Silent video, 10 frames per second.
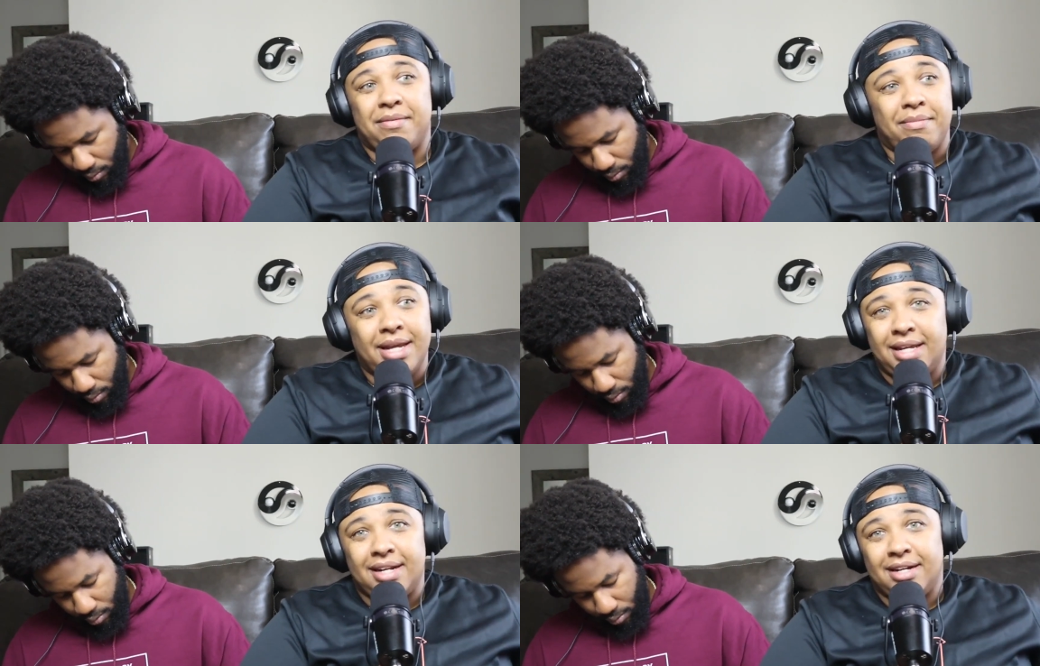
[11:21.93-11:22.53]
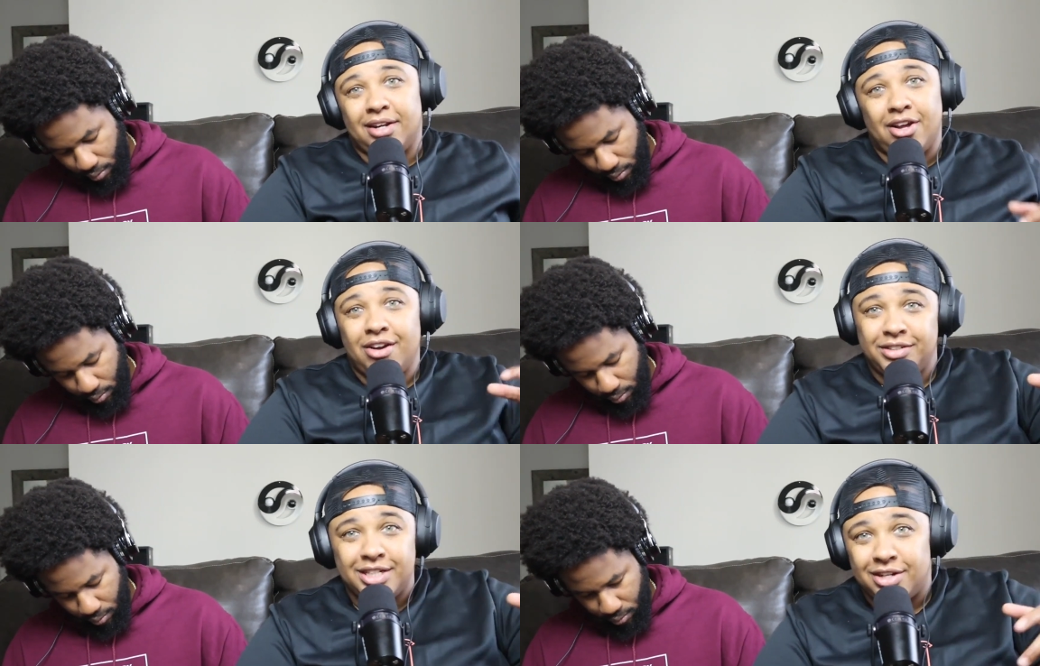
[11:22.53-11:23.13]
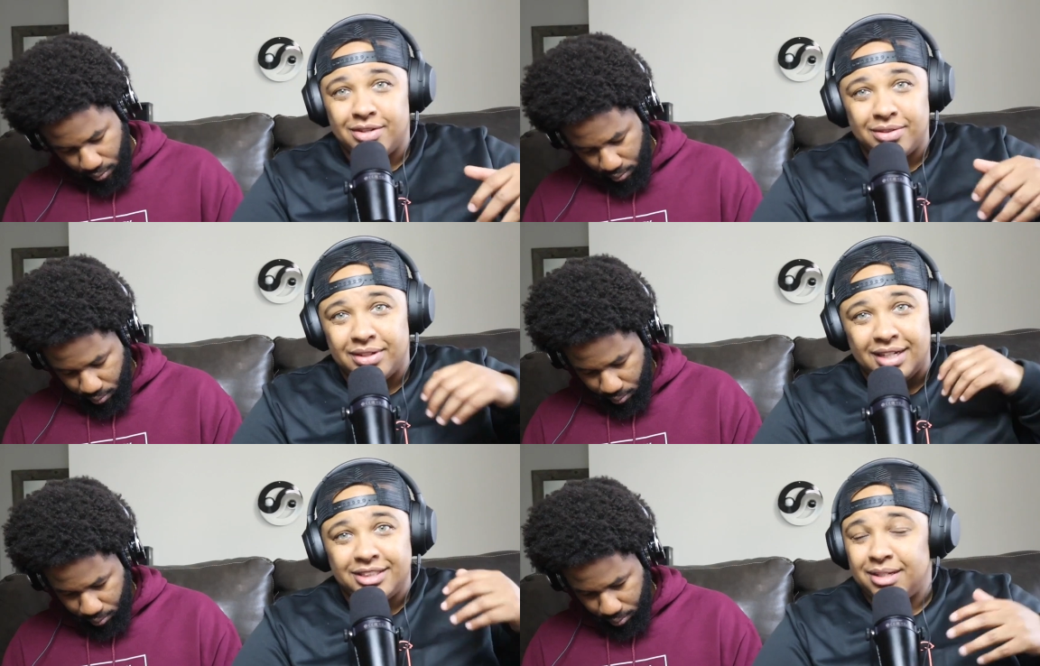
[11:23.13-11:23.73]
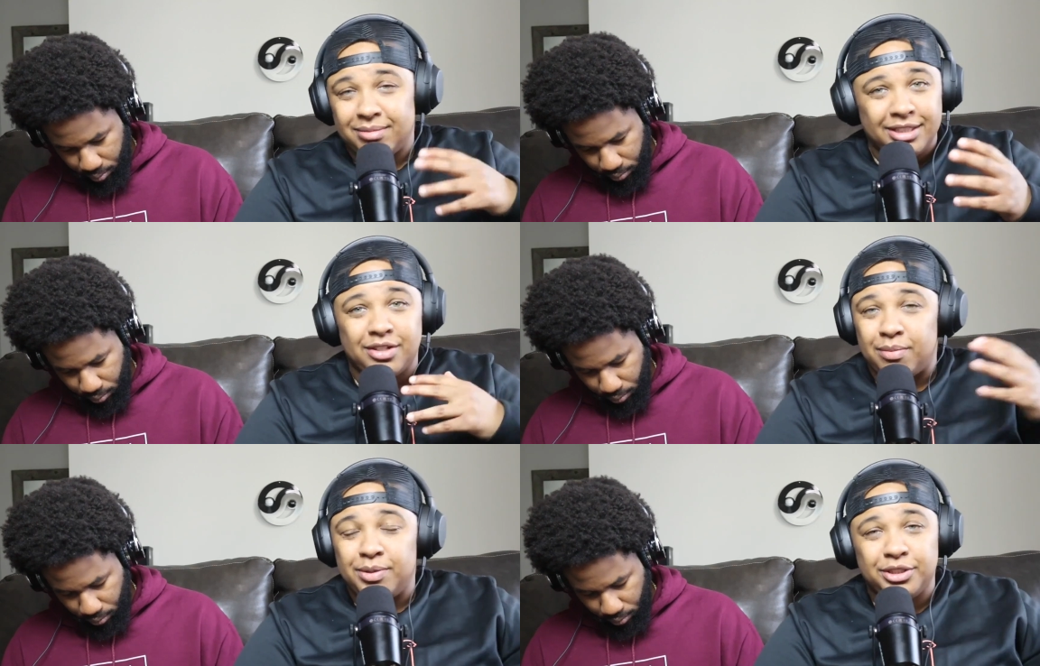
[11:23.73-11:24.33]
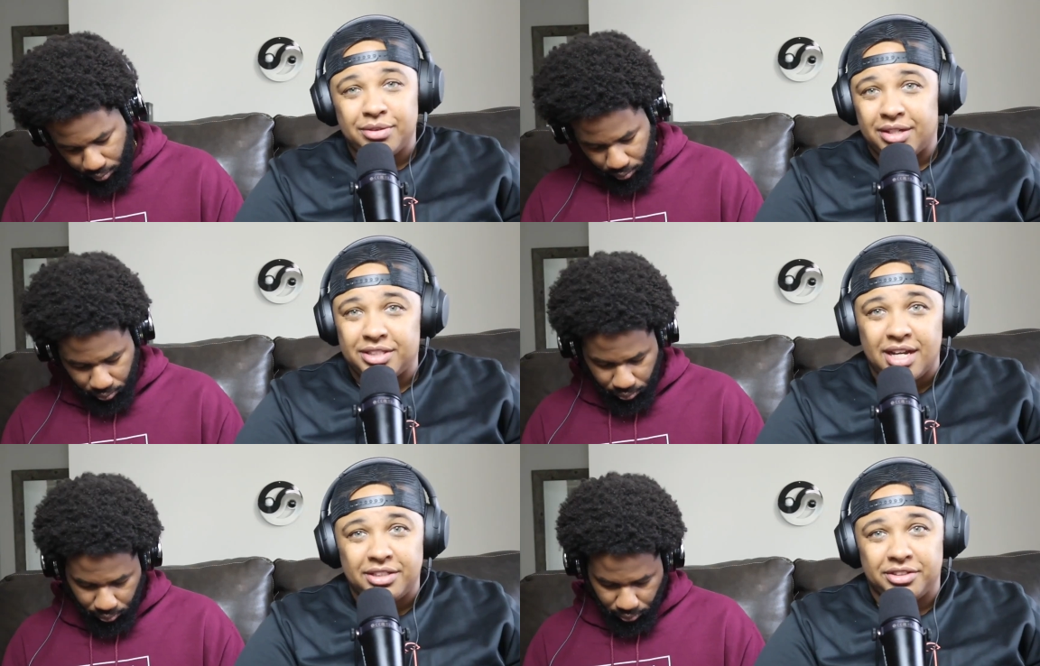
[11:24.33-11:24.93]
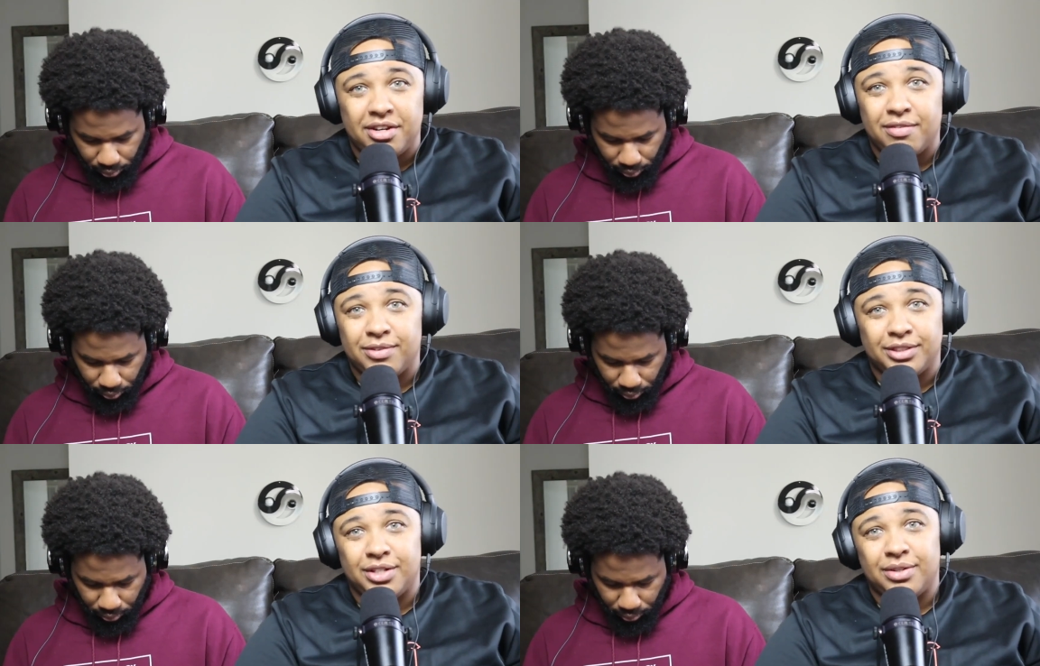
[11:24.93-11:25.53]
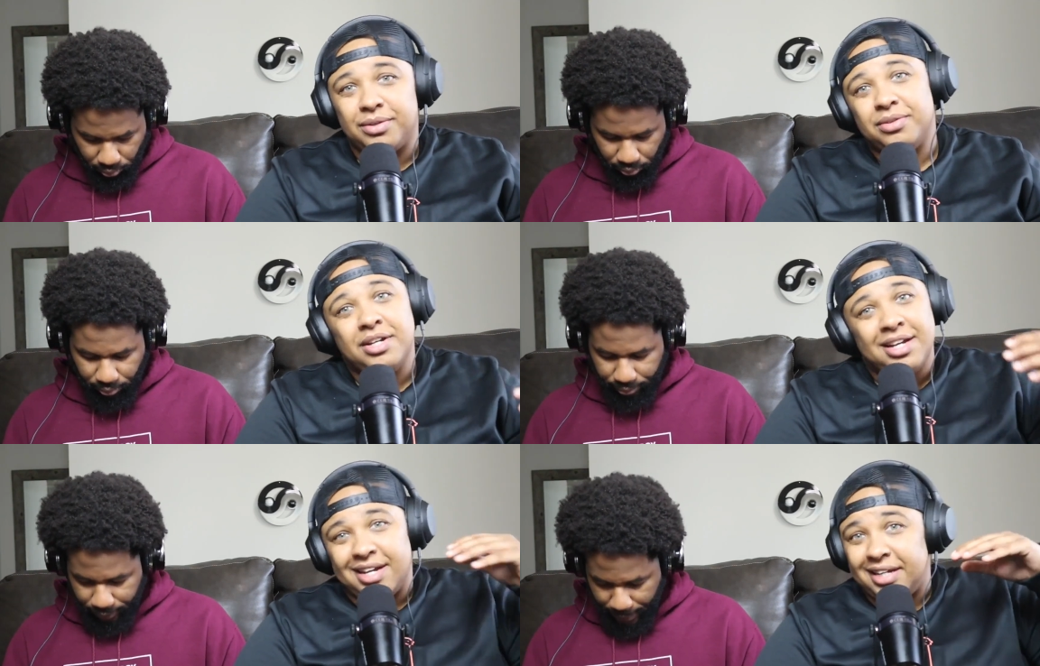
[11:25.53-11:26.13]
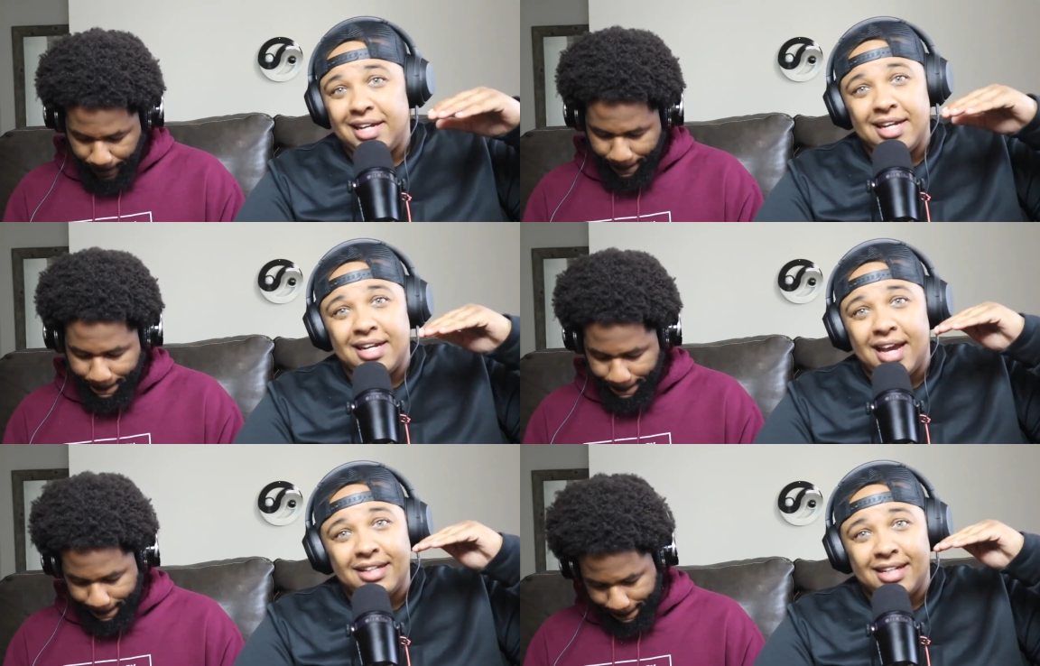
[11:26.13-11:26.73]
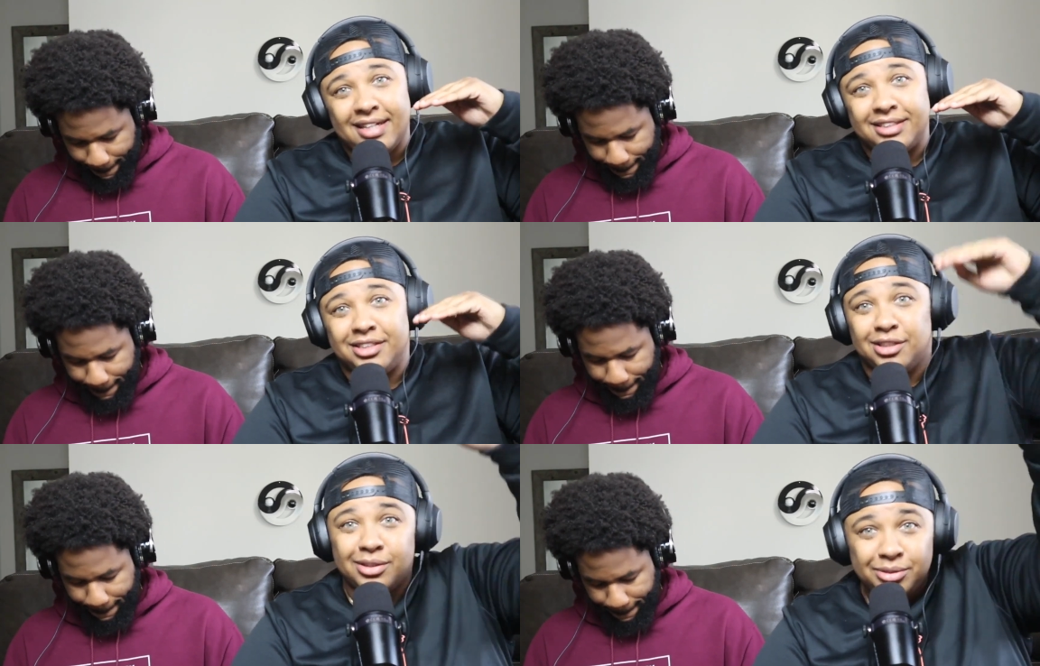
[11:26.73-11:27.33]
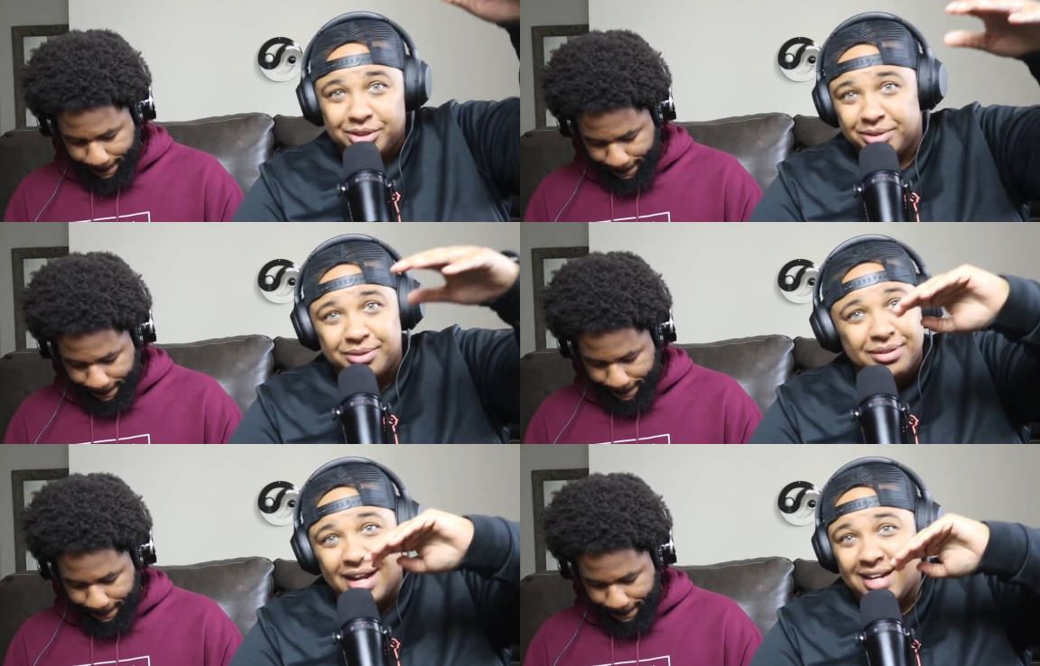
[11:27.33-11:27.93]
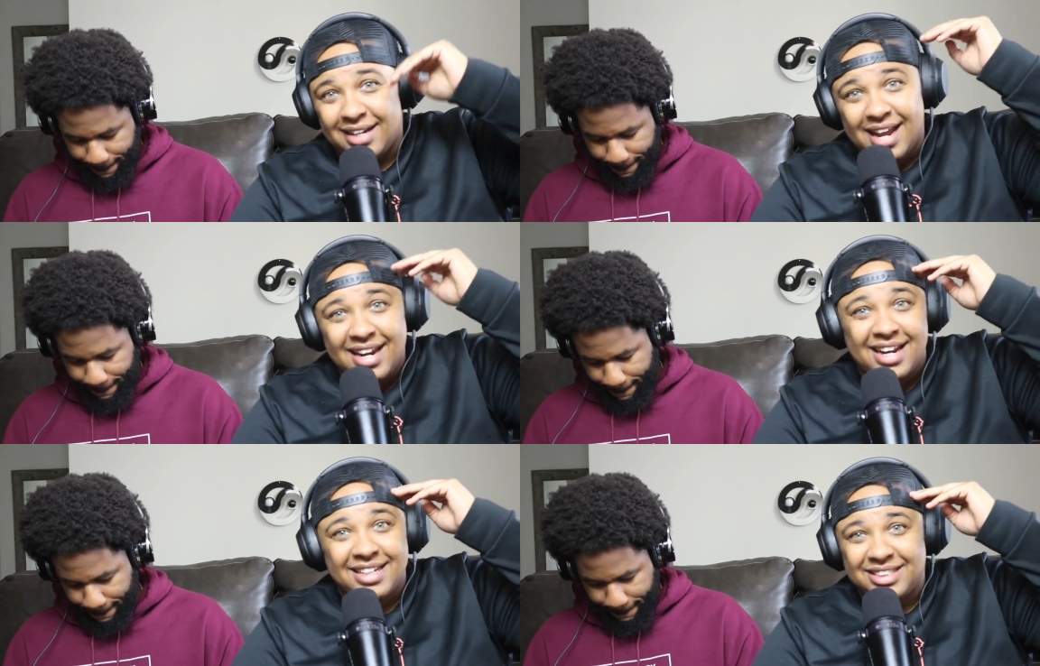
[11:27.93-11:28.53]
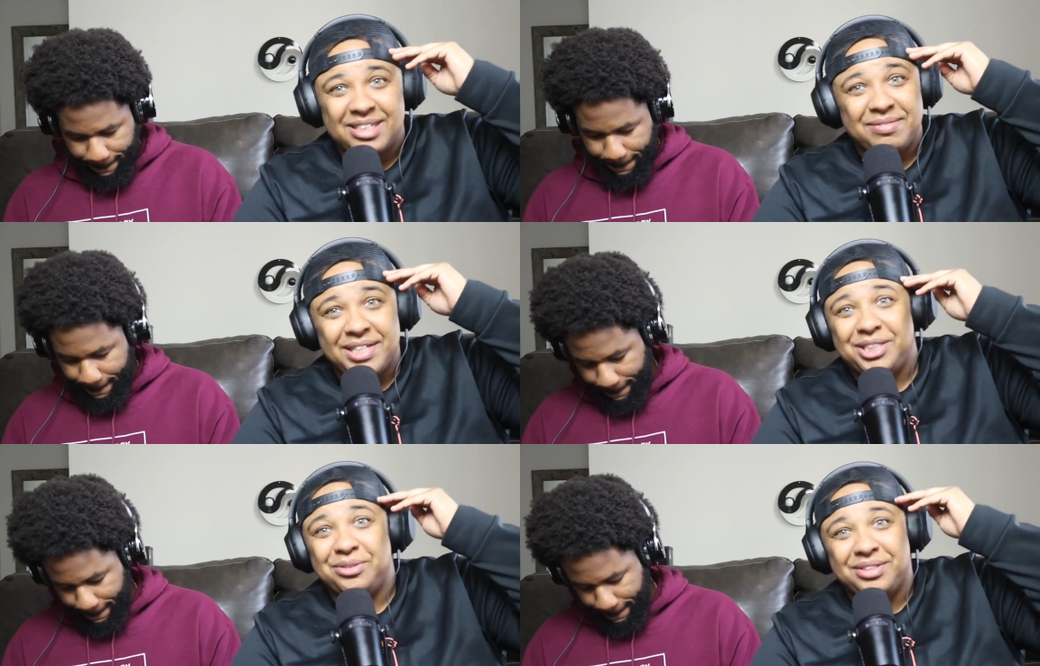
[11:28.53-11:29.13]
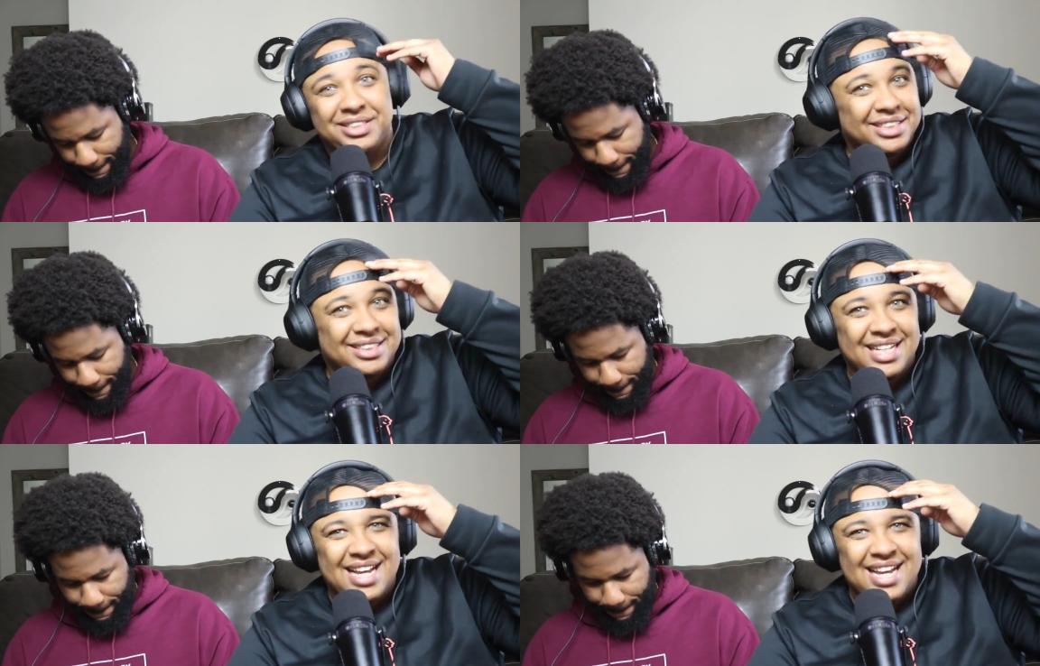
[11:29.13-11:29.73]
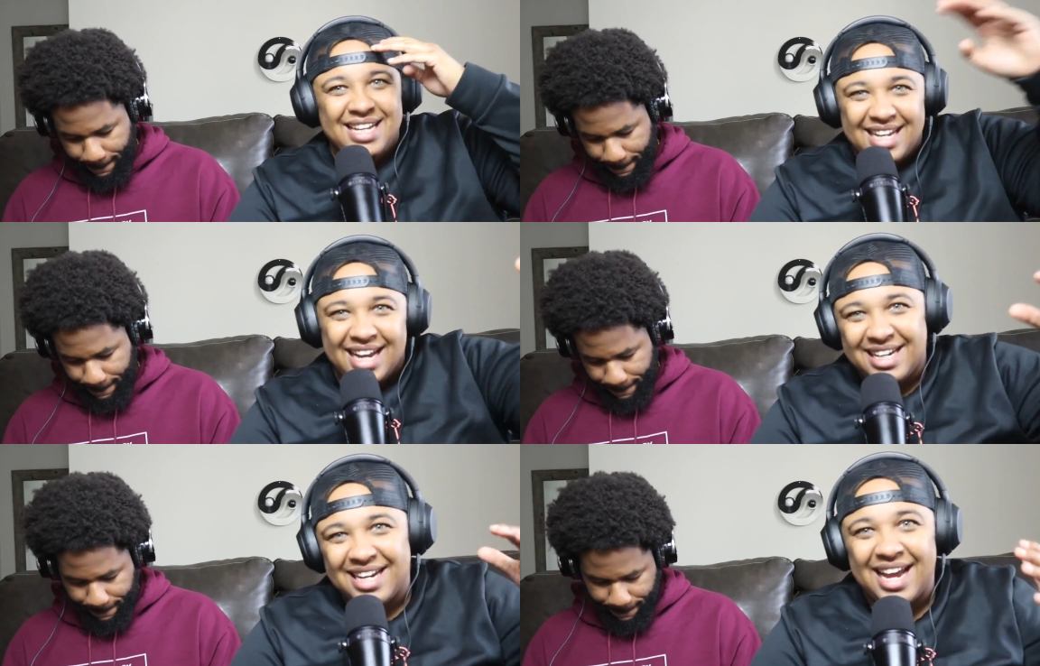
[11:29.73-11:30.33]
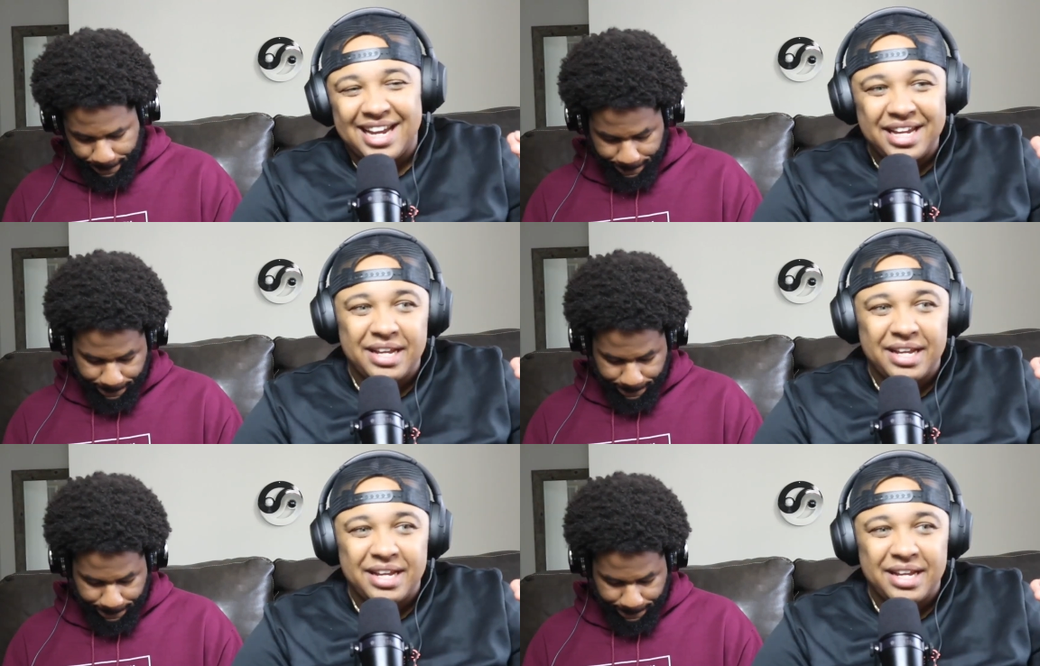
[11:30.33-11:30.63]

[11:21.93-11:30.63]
Speaker 1: making it a lofty goal, like something that's going to put you outside your comfort zone. Again, yep. Not that it's delusional, not, not that it's something that you just cannot